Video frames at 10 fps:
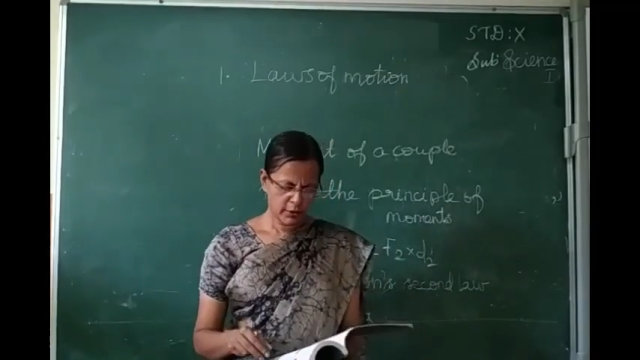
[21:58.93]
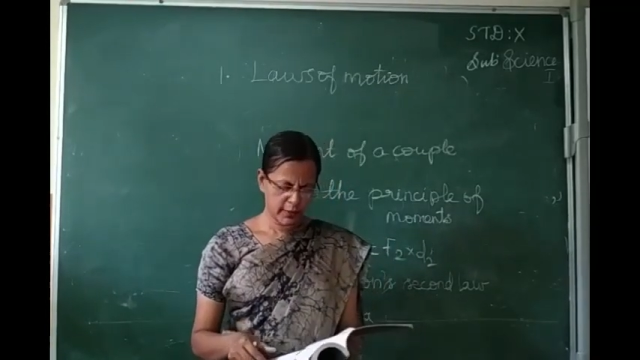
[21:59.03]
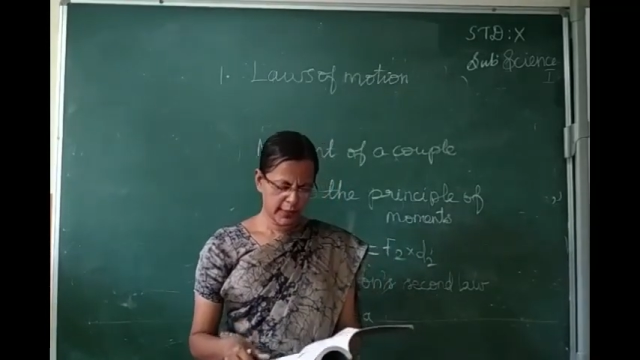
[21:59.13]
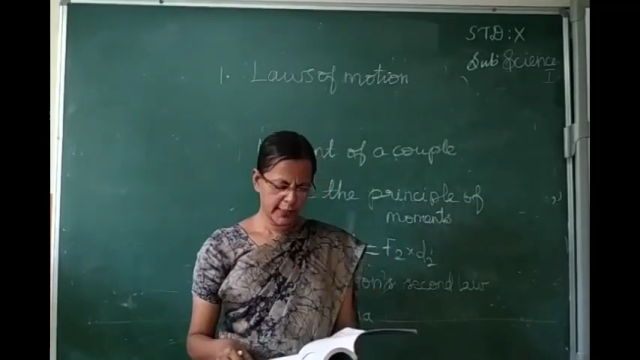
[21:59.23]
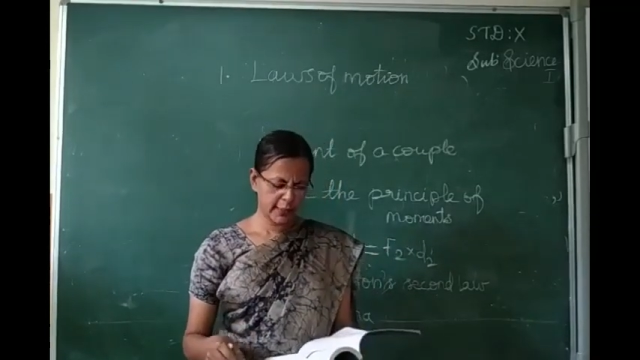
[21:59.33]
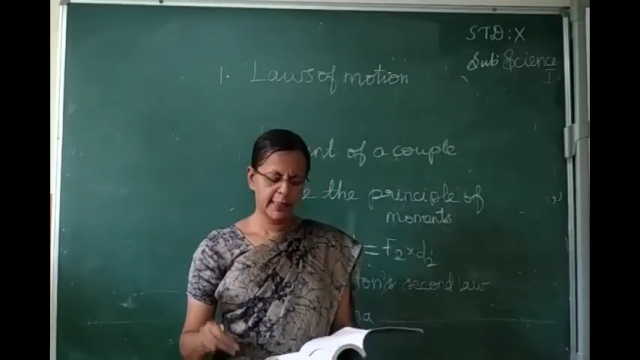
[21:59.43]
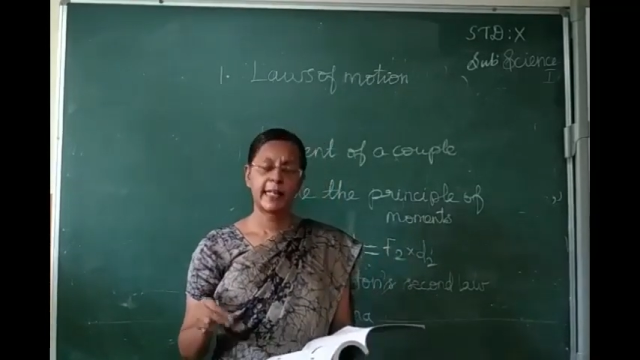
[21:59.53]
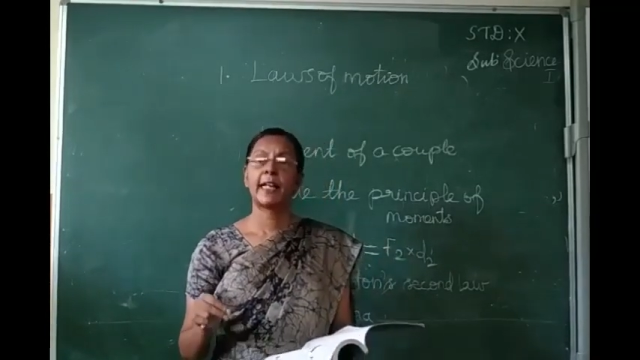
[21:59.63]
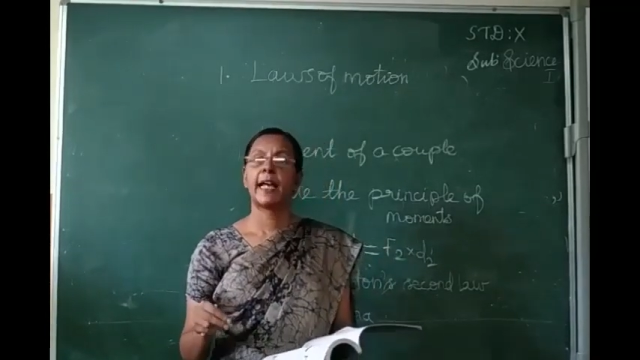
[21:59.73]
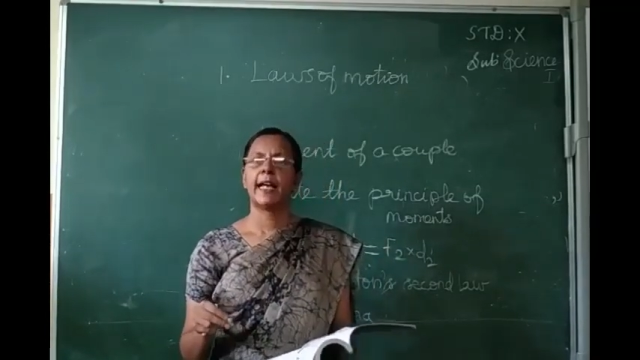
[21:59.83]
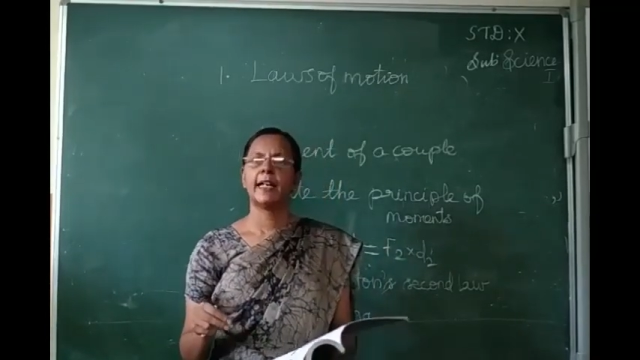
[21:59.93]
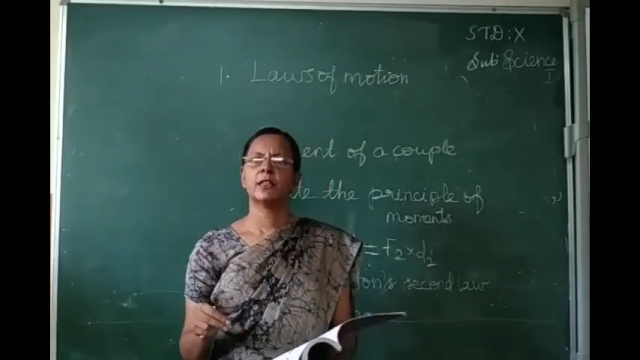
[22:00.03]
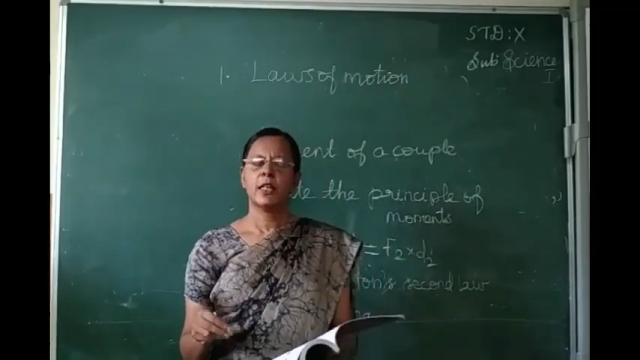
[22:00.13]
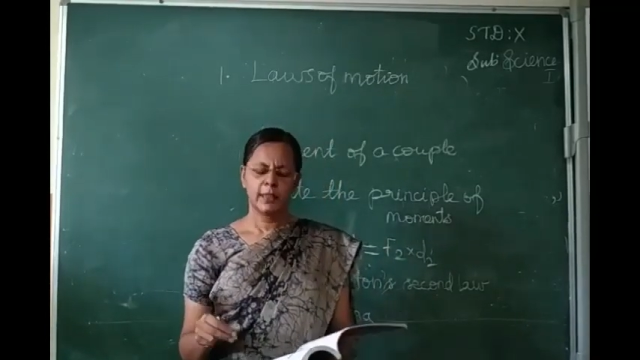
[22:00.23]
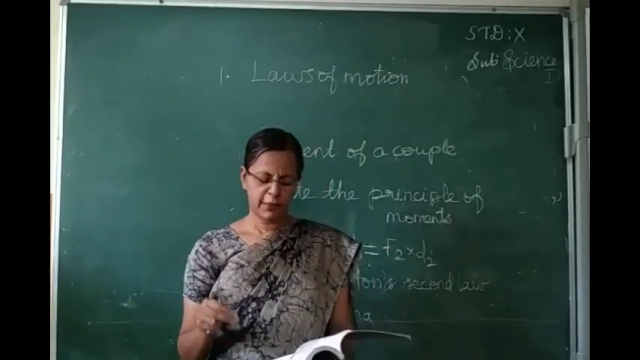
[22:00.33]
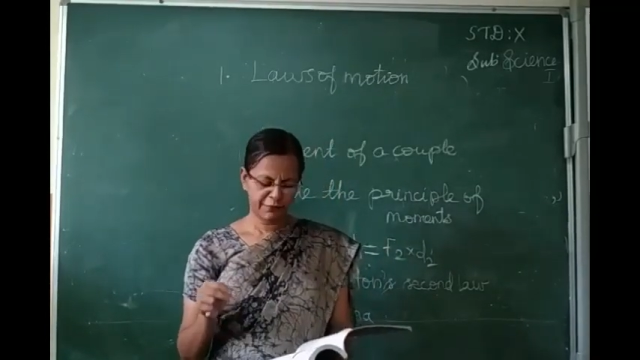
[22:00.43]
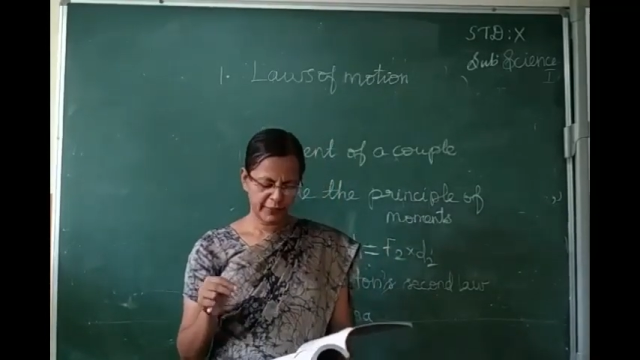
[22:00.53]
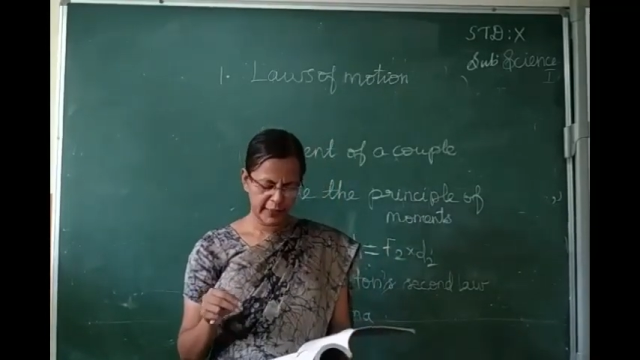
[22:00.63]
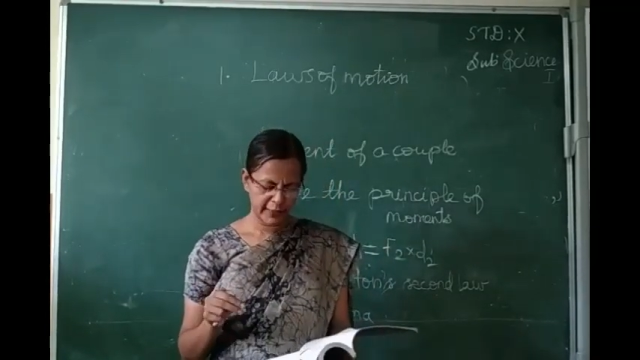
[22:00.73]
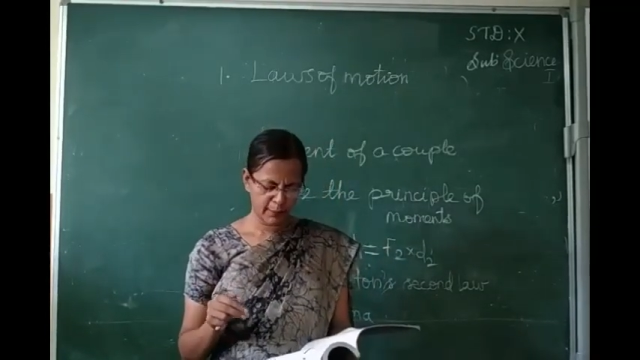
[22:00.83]
You see, in cricket, the
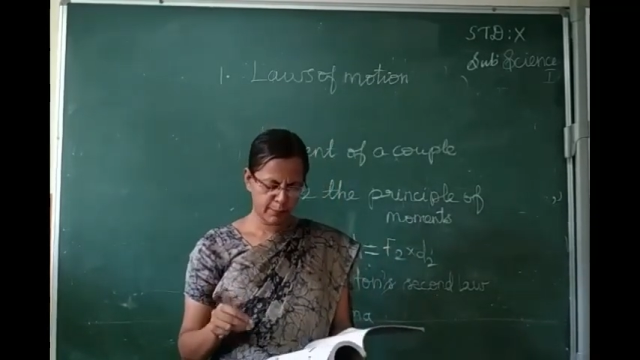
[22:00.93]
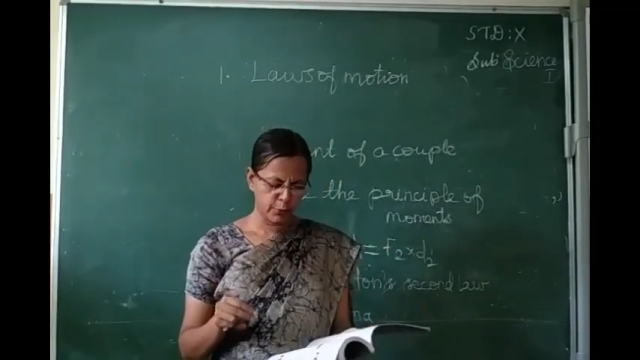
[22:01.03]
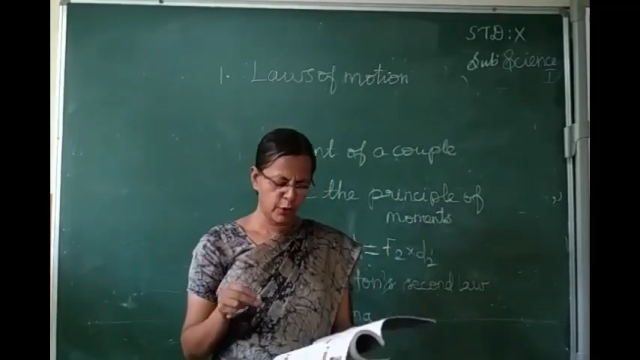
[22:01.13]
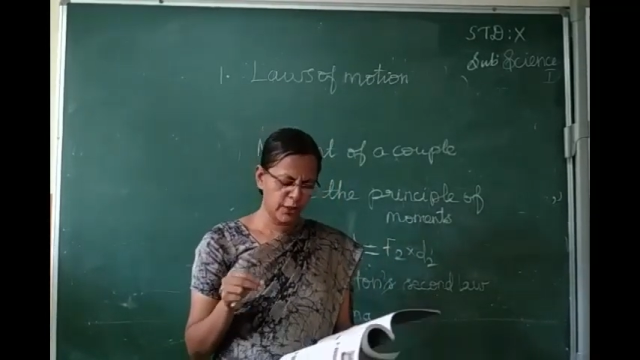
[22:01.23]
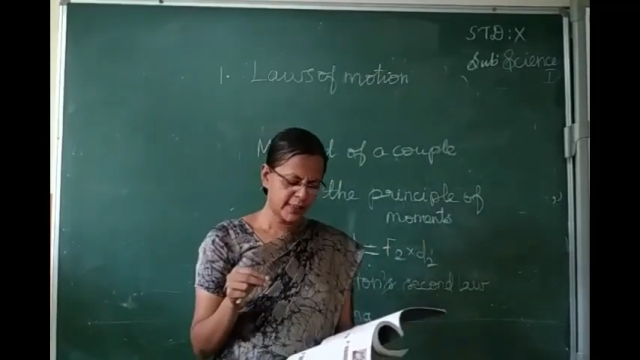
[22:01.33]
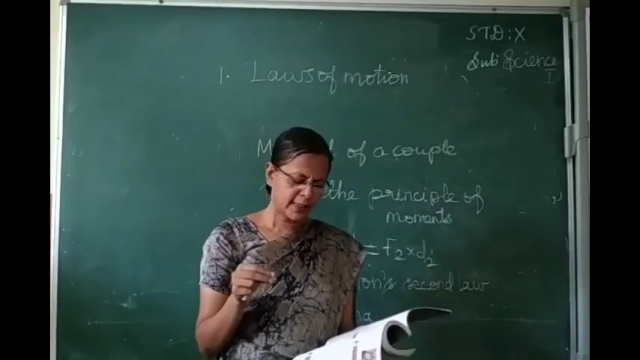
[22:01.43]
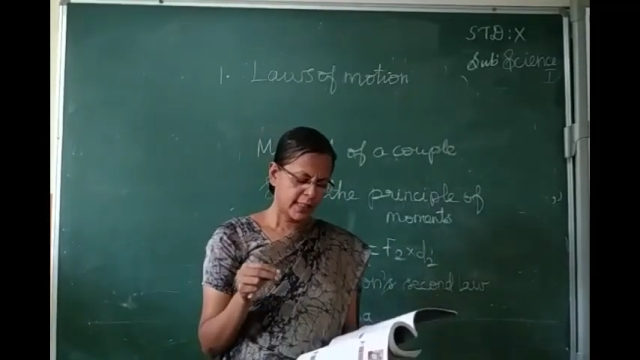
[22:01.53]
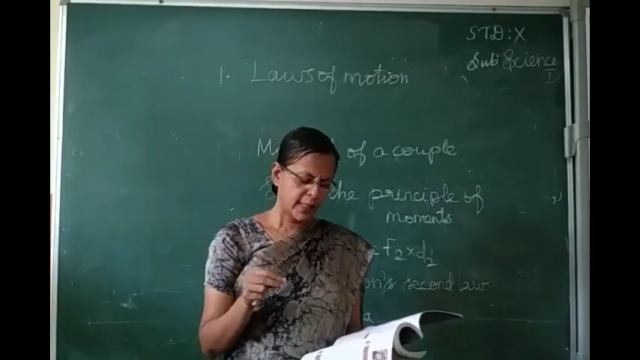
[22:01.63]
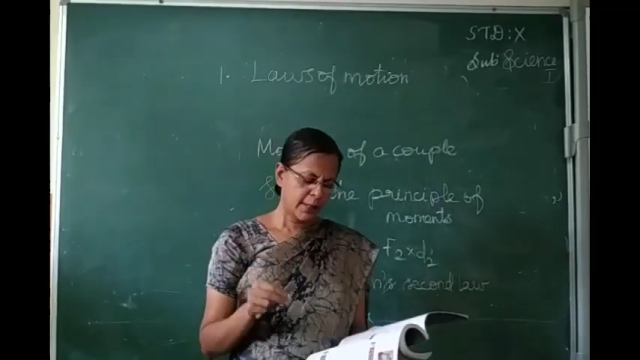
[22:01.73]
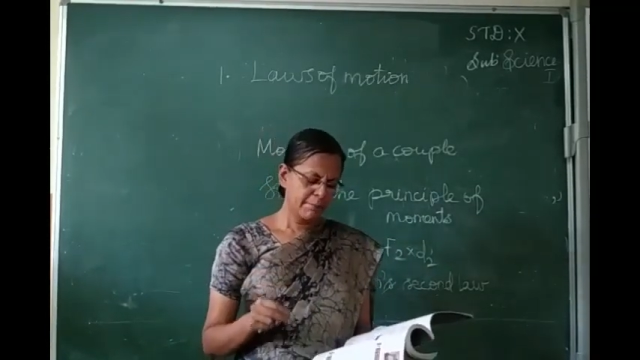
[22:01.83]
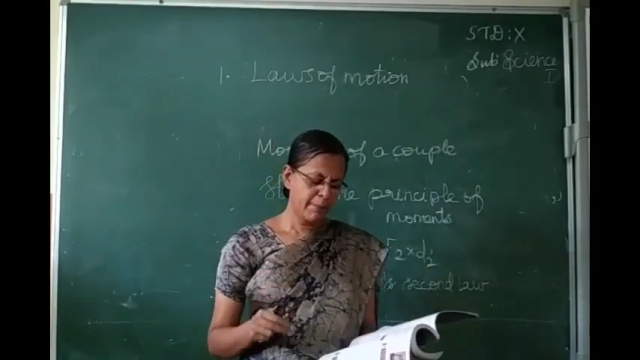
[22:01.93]
fielder pulls